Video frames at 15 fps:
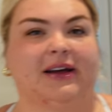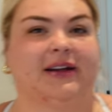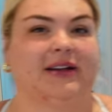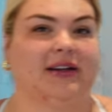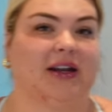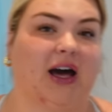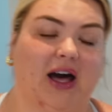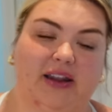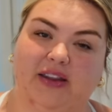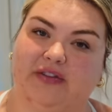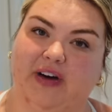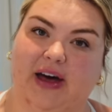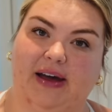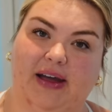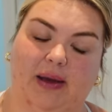not the
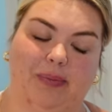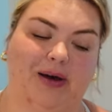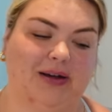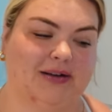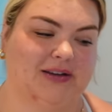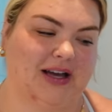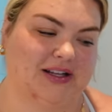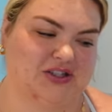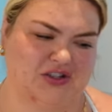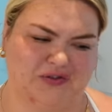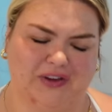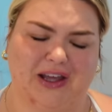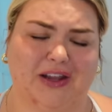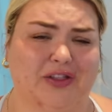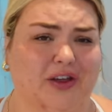vibe. I just
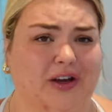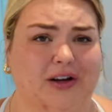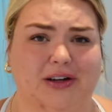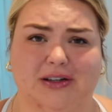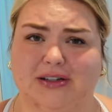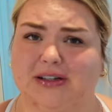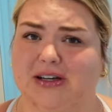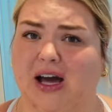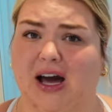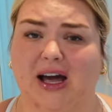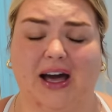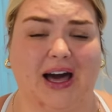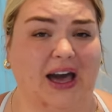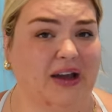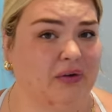feel like they're not
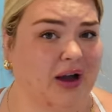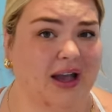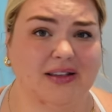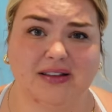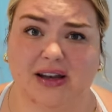high rise